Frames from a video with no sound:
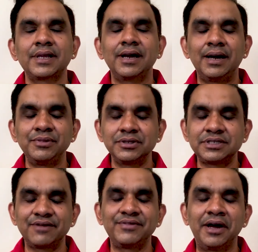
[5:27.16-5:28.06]
calm
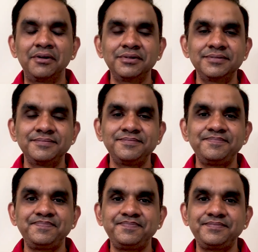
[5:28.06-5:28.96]
yourself down.
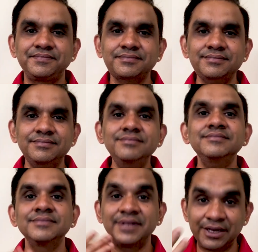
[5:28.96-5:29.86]

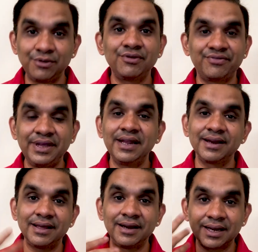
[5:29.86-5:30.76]
Then you will feel
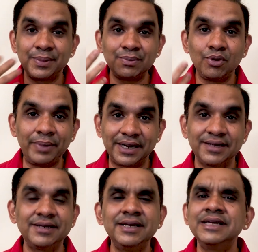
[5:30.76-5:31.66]
a little bit more
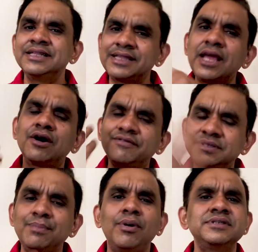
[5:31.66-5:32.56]
better. Think of
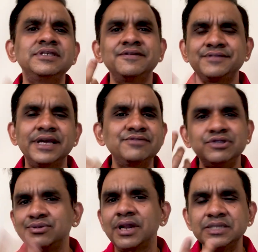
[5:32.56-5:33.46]
some positive things,
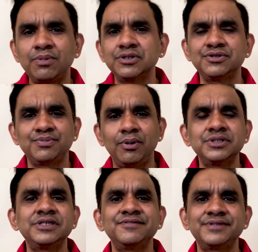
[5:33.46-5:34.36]
visualize
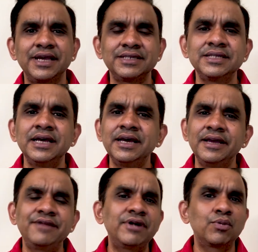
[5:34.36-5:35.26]
positive things.
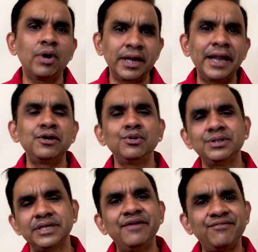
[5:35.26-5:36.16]
In fact, what I do
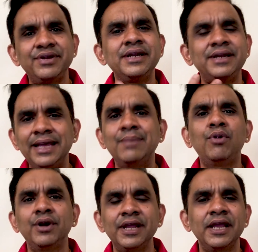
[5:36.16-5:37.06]
is every day
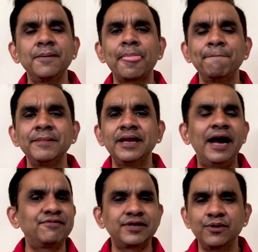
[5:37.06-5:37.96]
morning,
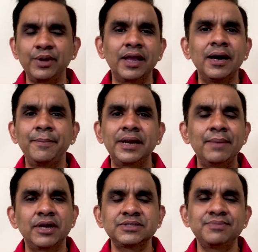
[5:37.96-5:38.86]
after I wake up and I
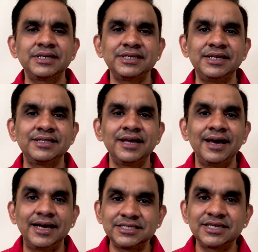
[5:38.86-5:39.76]
brush my teeth,
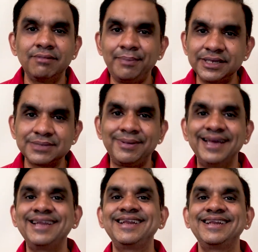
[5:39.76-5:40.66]
I just give a big
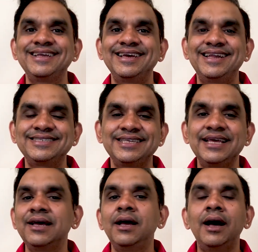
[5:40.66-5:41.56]
smile and I
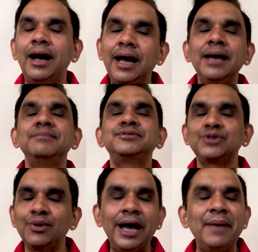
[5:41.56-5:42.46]
say, I'm
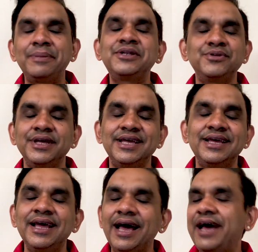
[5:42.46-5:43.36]
so happy today.
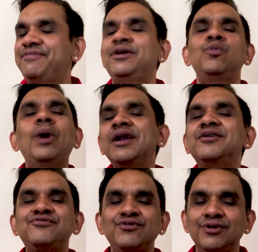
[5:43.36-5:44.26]
I feel
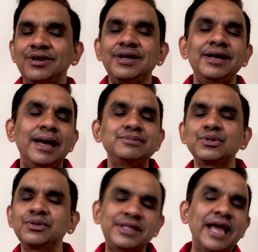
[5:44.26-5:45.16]
wonderful. I'm
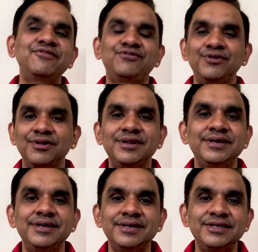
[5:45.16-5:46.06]
so thankful.
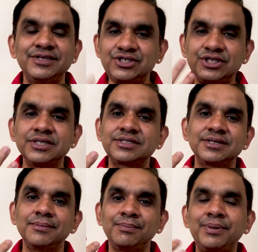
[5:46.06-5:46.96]
It just
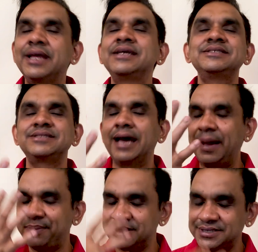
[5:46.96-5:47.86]
brings the
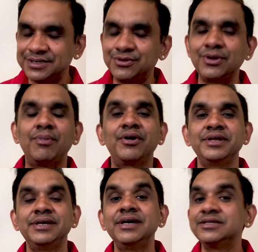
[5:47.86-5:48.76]
happiness into your
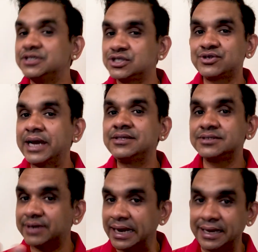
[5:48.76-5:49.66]
body. Just try
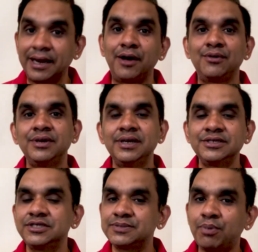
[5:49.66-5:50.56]
this right now.
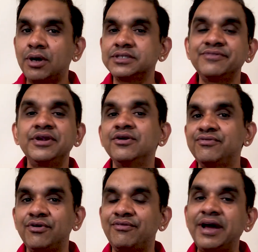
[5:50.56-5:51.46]
Just pause the video
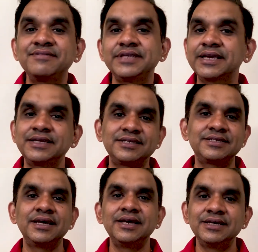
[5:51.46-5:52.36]
for 5 seconds.
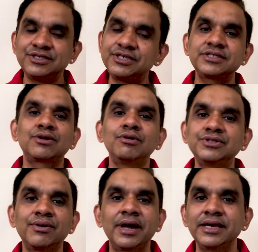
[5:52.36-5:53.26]
Just close
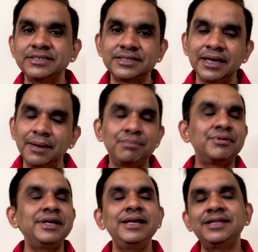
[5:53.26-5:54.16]
your eyes,
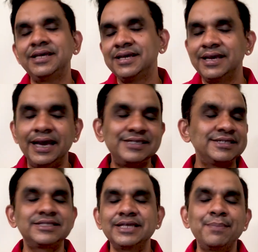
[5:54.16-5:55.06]
breathe, and
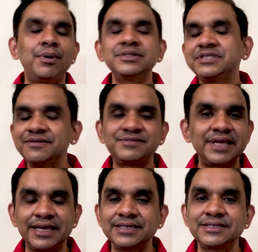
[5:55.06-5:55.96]
just say positive
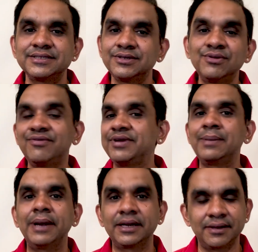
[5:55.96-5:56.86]
things. You will feel
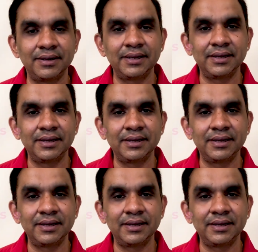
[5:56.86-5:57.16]
better.